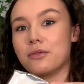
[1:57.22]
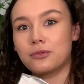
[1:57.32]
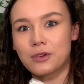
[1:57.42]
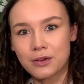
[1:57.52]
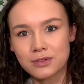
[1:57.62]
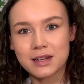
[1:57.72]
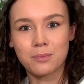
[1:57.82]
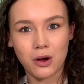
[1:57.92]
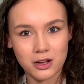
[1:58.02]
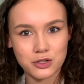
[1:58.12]
50
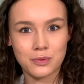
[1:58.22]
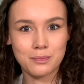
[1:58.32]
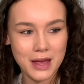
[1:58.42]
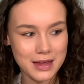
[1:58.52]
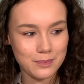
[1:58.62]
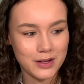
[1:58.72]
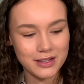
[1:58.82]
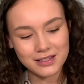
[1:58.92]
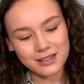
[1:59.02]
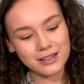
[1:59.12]
parchment
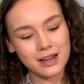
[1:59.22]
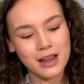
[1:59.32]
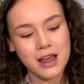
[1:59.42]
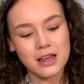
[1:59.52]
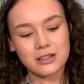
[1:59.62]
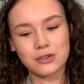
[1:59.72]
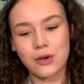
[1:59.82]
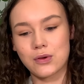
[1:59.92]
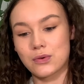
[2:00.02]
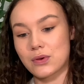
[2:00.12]
papers,
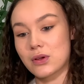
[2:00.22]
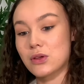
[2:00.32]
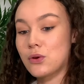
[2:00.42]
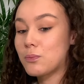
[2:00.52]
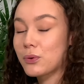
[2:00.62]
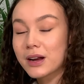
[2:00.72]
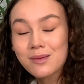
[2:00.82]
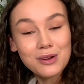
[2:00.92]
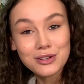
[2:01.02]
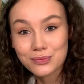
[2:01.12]
so you're pretty
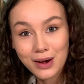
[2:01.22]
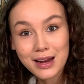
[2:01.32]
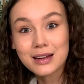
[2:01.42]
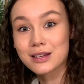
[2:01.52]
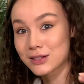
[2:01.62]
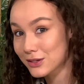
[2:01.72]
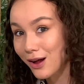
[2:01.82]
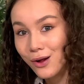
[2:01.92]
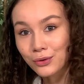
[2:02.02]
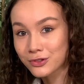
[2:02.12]
much ready to start
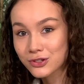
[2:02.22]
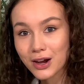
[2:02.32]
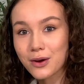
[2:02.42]
off straight